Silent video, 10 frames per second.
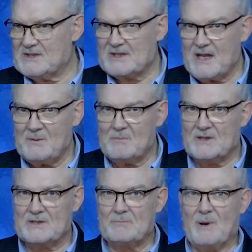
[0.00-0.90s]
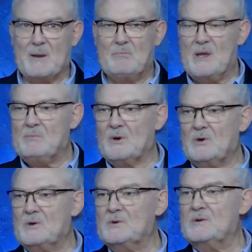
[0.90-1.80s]
statements by people
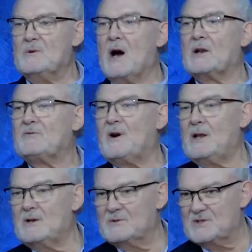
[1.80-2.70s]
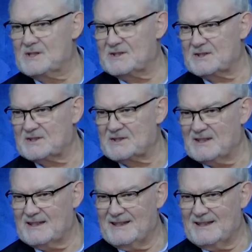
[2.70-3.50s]
who do not follow Jesus.